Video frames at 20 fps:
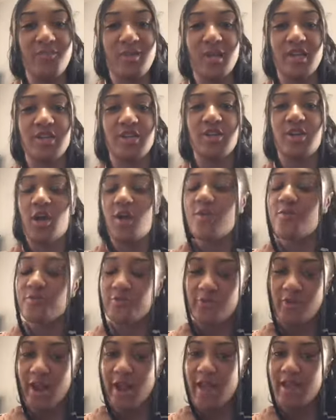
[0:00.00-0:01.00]
but don't
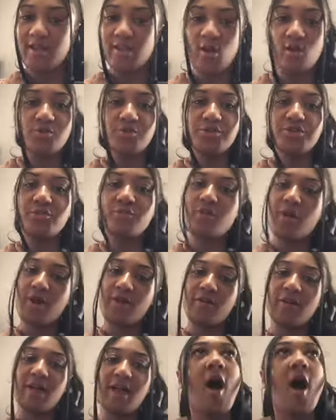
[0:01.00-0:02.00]
fret, don't you
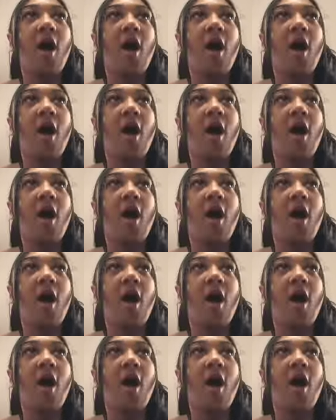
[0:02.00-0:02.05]
worry.